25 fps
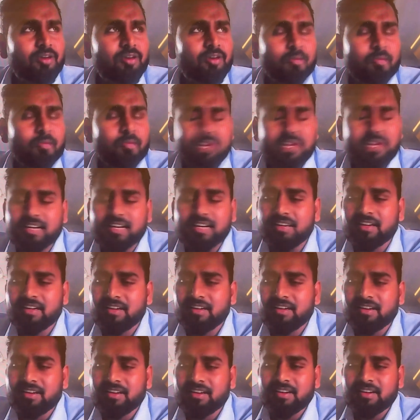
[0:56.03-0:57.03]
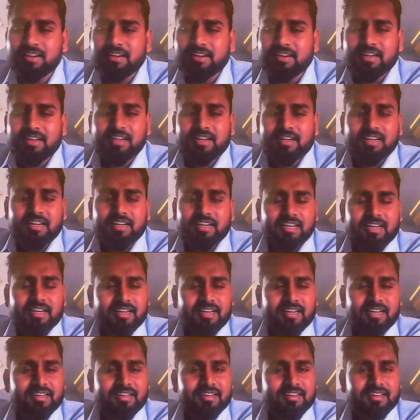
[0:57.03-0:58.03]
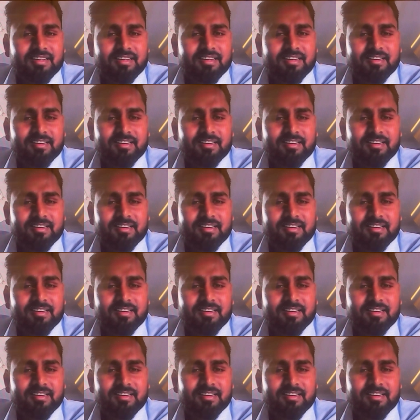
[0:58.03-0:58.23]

topic, and